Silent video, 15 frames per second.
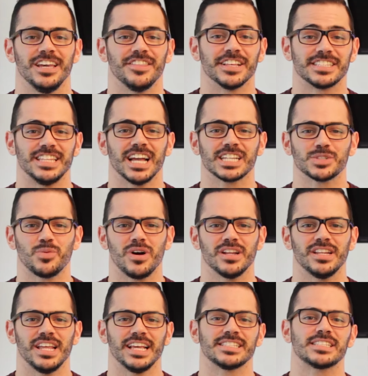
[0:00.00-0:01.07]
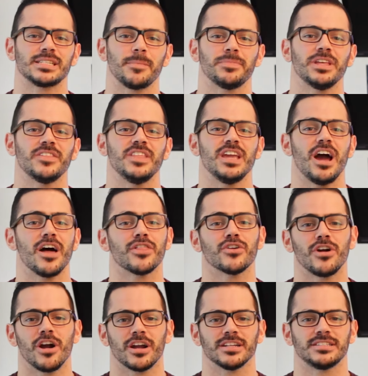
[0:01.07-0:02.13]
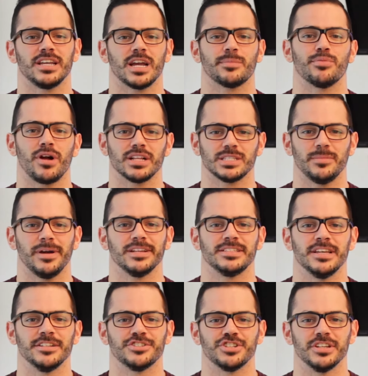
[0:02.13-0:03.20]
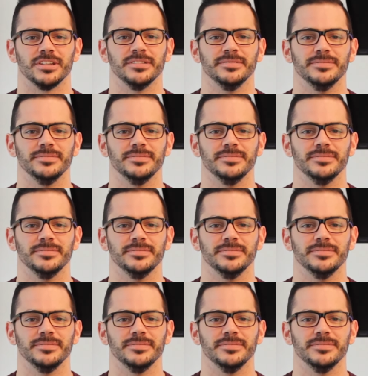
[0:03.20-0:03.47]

This next one is something the other architect brought to my attention.